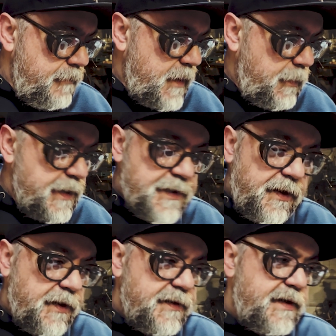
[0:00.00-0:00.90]

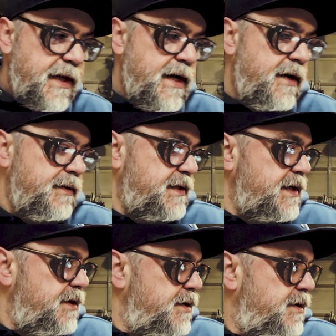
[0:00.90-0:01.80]
results, you know.
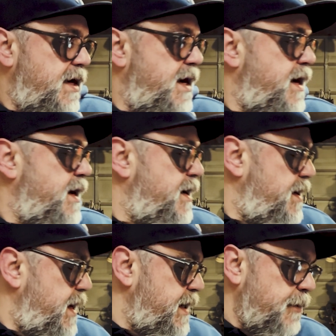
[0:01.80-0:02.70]
So
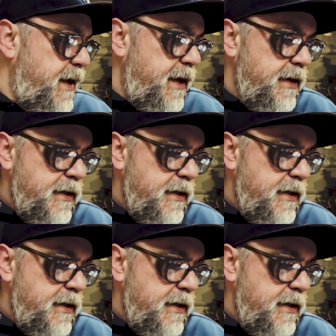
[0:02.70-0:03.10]
anyway,